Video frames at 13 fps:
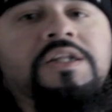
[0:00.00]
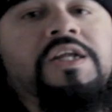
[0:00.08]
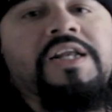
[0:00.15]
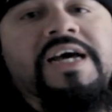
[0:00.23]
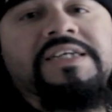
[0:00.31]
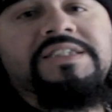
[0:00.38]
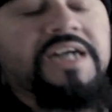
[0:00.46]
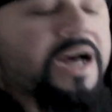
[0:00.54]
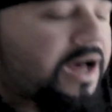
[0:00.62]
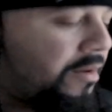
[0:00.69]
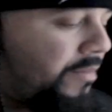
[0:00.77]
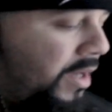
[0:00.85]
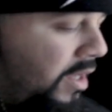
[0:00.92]
The next
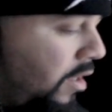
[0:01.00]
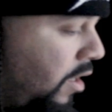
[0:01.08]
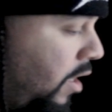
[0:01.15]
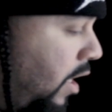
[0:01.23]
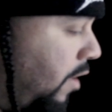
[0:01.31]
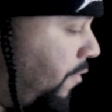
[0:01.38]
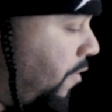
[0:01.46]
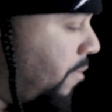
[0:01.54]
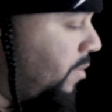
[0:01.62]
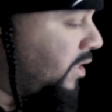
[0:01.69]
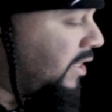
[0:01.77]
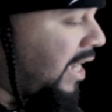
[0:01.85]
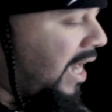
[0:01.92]
comment is
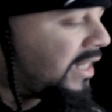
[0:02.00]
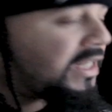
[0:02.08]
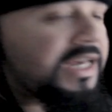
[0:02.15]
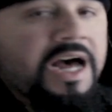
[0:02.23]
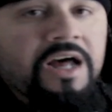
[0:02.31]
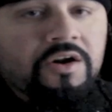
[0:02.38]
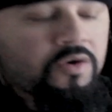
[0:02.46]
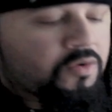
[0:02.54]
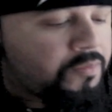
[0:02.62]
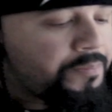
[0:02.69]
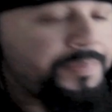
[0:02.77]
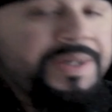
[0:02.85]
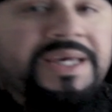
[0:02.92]
from Italiano
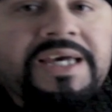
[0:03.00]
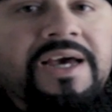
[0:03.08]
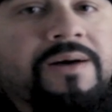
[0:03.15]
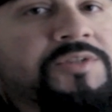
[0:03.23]
P.